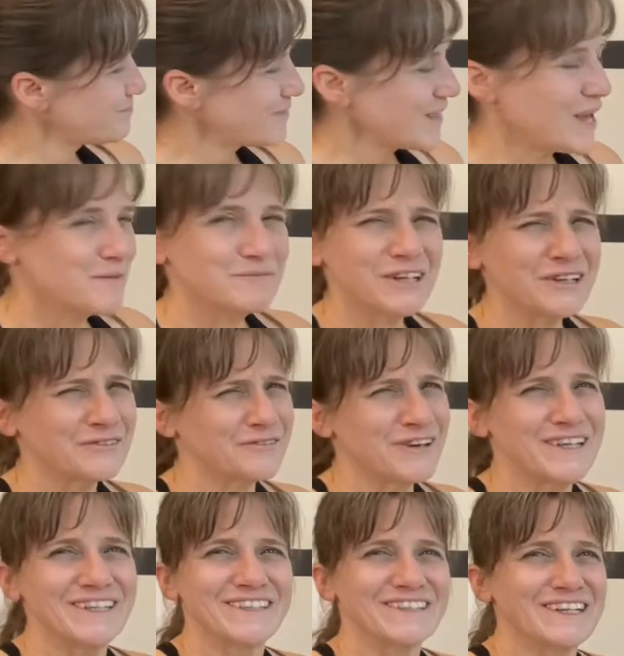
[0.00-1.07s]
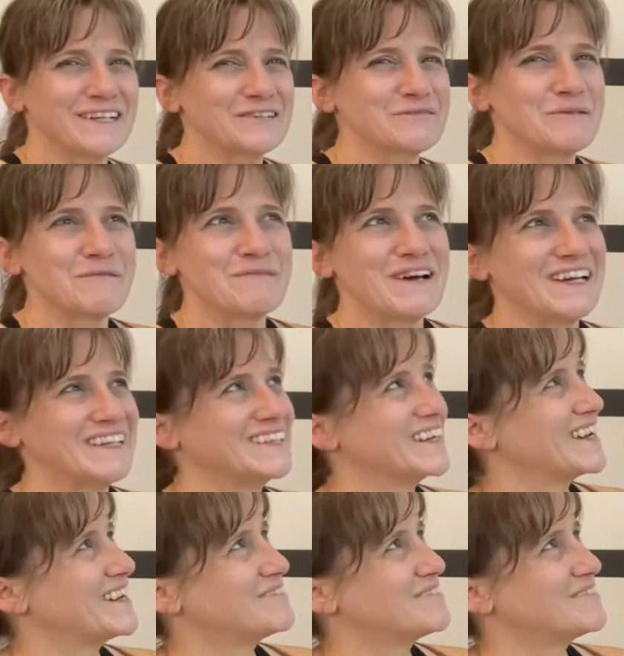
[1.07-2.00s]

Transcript: I'm not afraid to change my mind.